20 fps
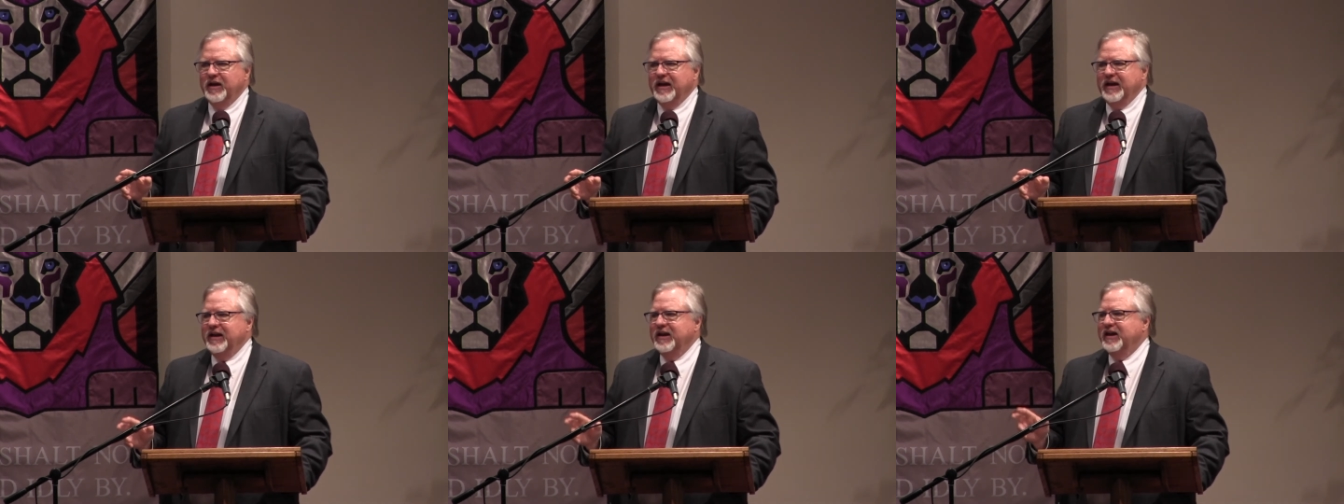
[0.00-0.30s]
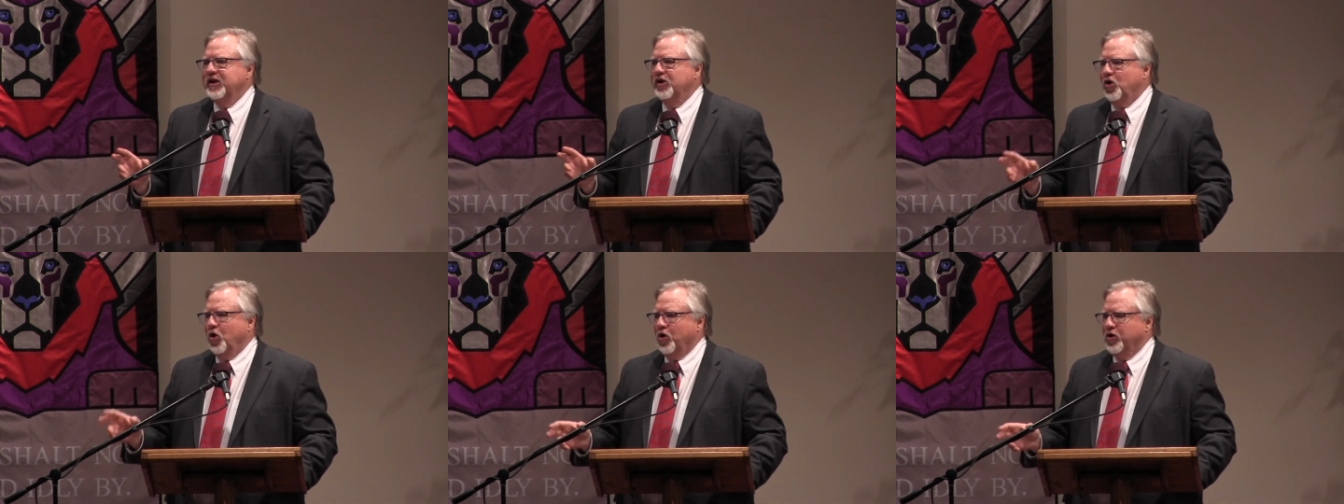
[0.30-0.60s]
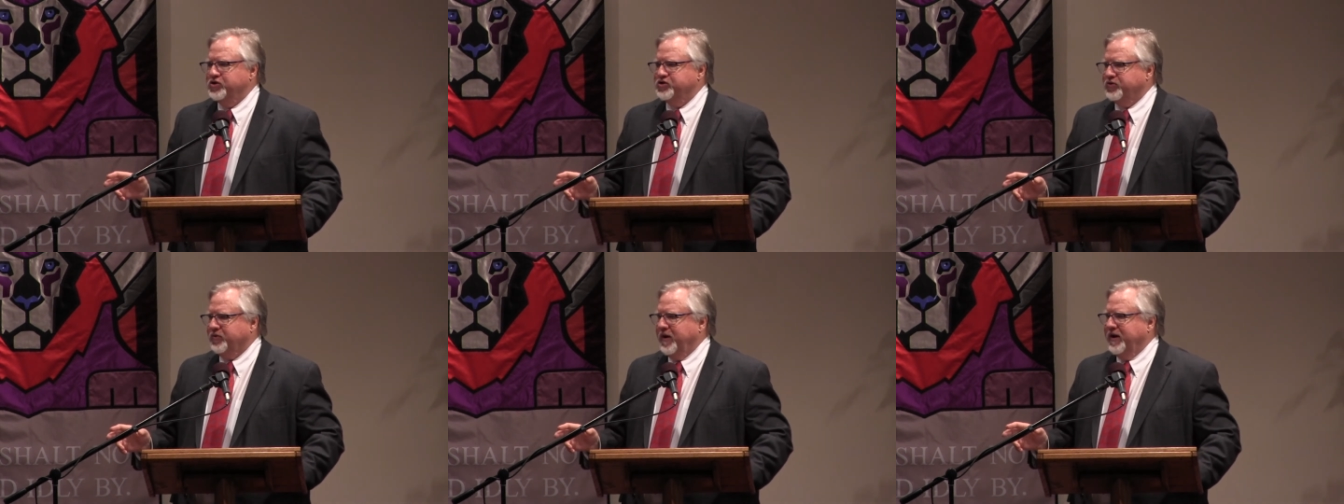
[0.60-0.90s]
in
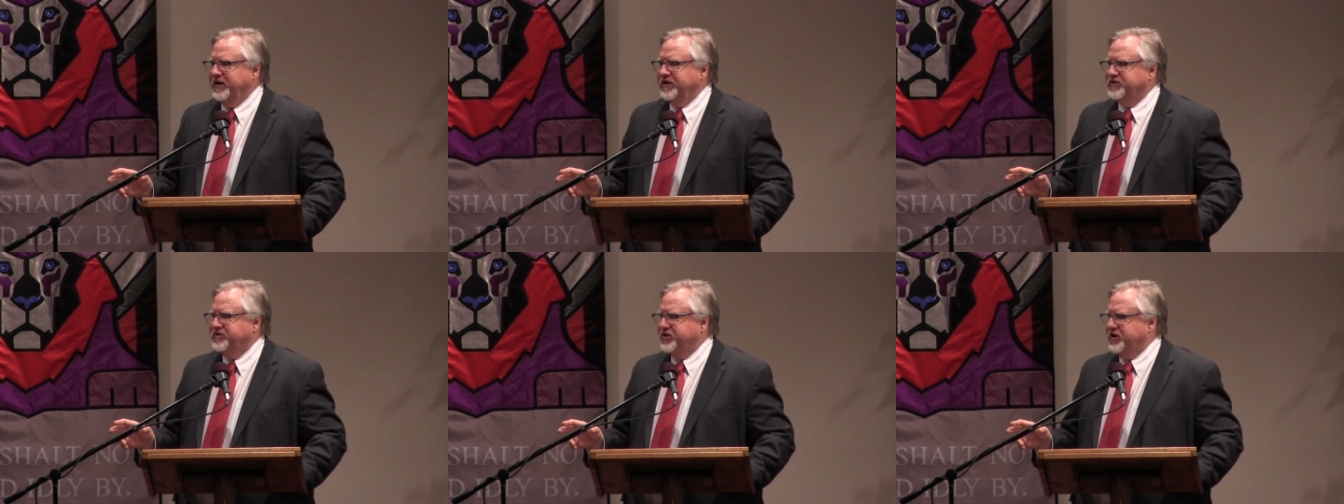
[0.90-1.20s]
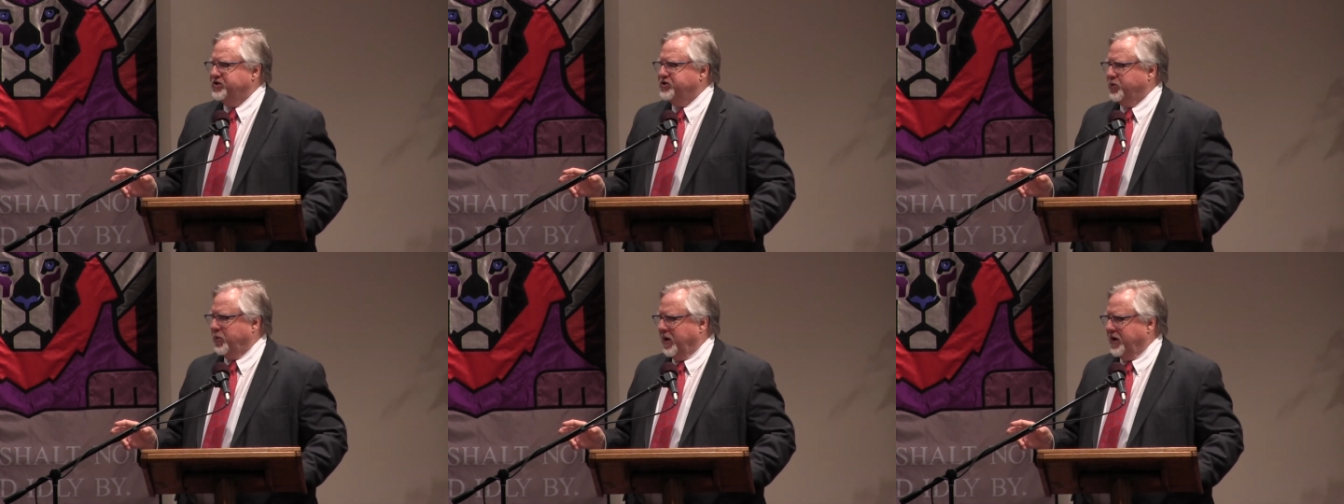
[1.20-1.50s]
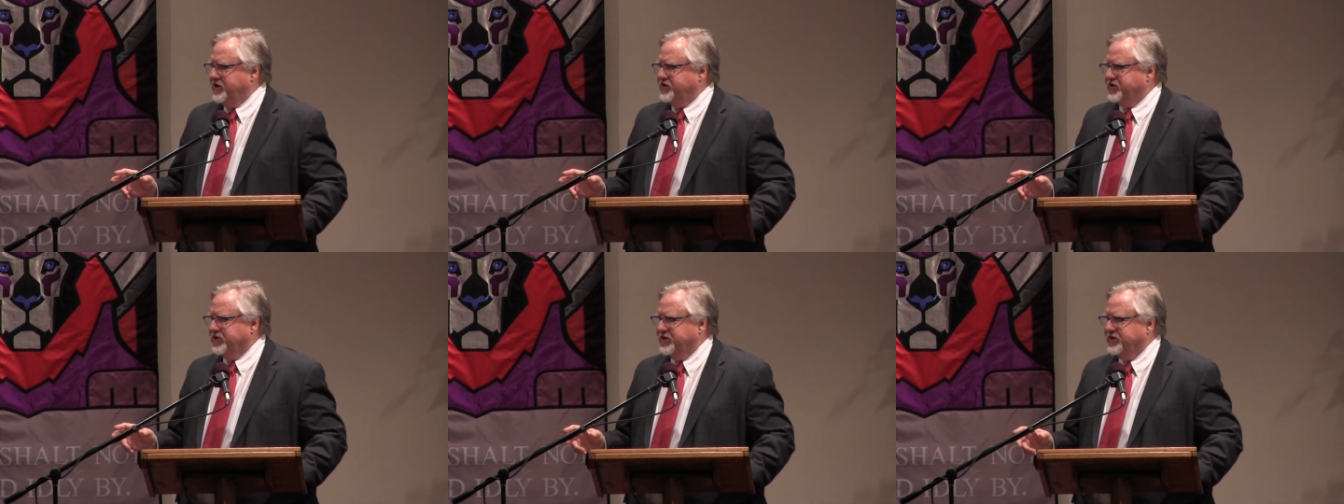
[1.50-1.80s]
incarcerated
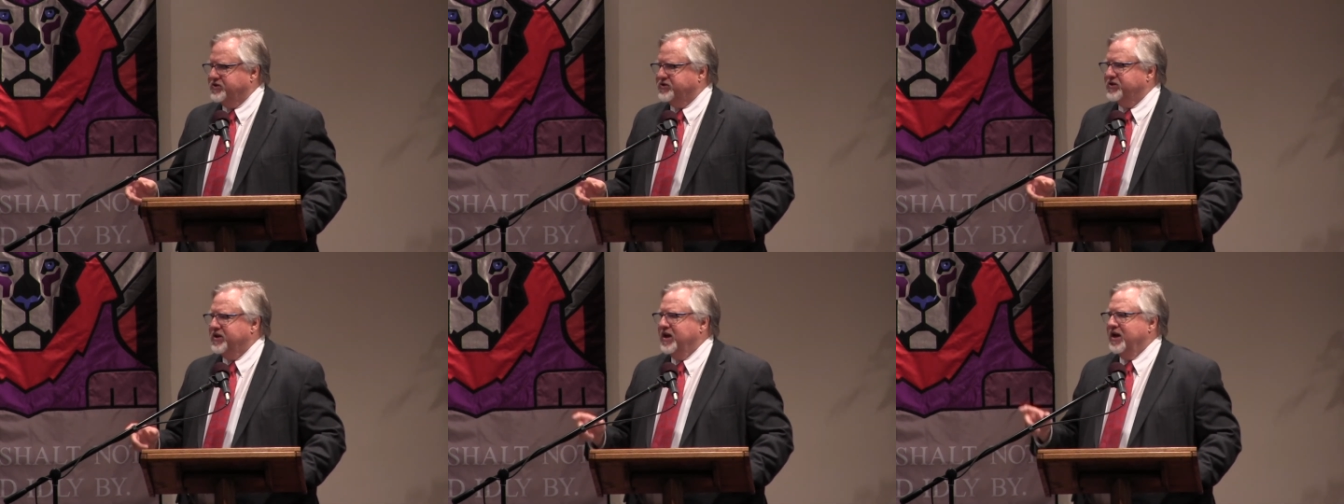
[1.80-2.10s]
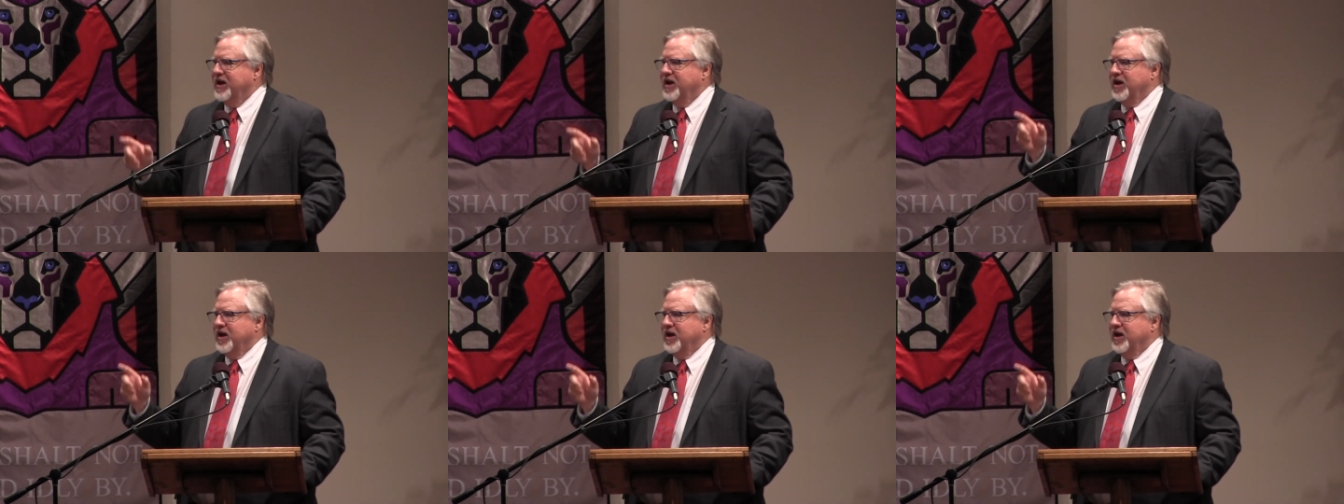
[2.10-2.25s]
situations